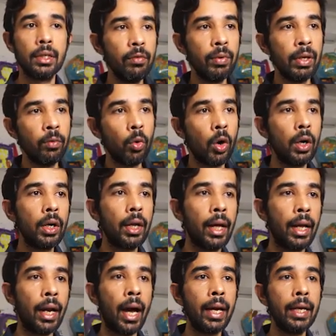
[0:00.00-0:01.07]
We want
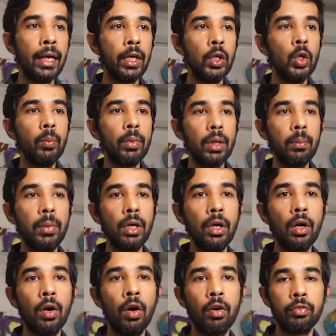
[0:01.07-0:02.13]
an IEnumerable
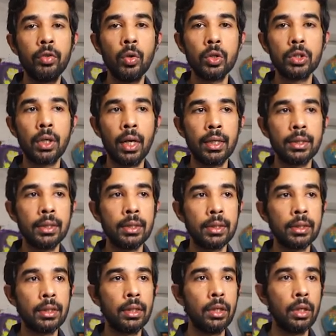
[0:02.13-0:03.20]
of those classes.